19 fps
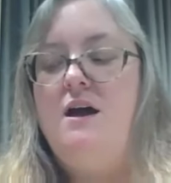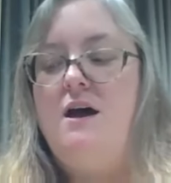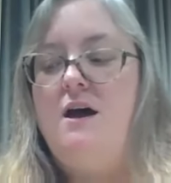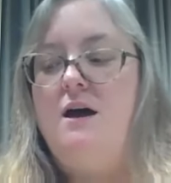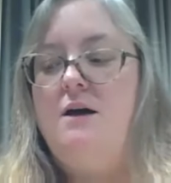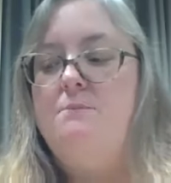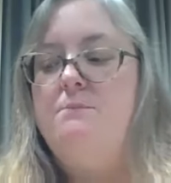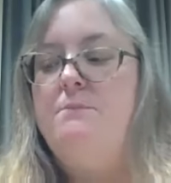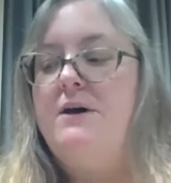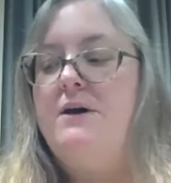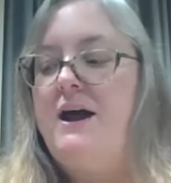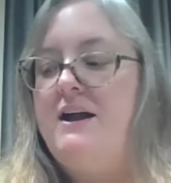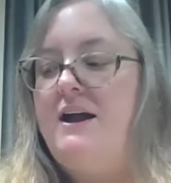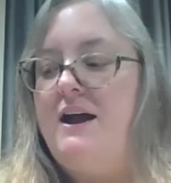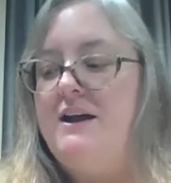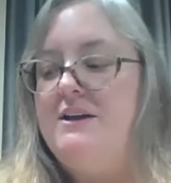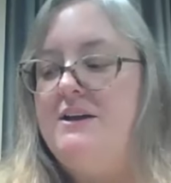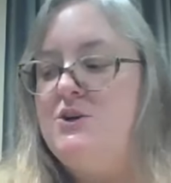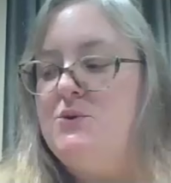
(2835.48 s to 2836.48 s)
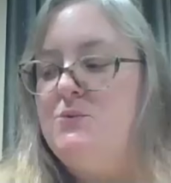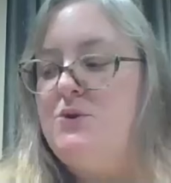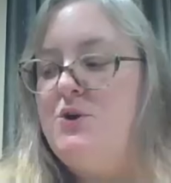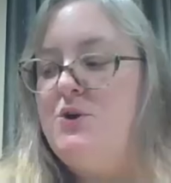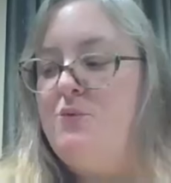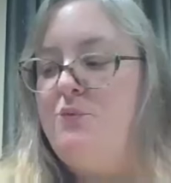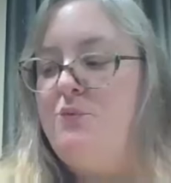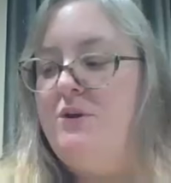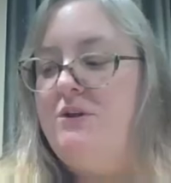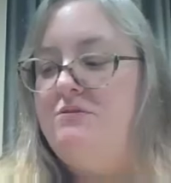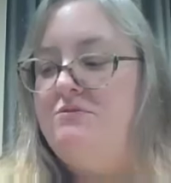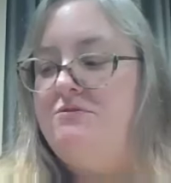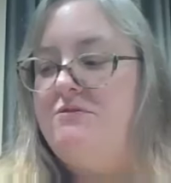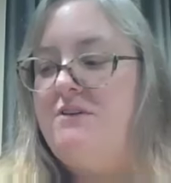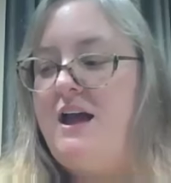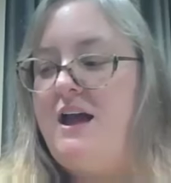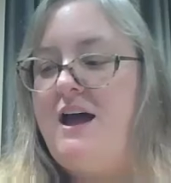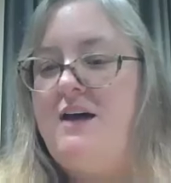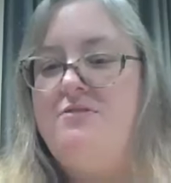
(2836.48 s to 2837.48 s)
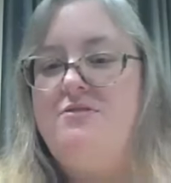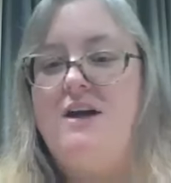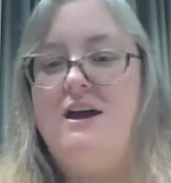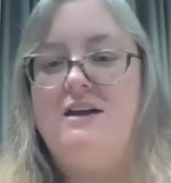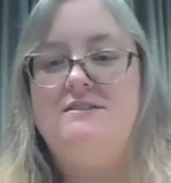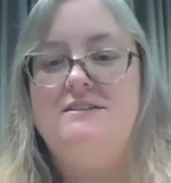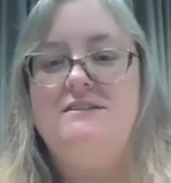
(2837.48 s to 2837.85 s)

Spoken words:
But I don't know if we've had that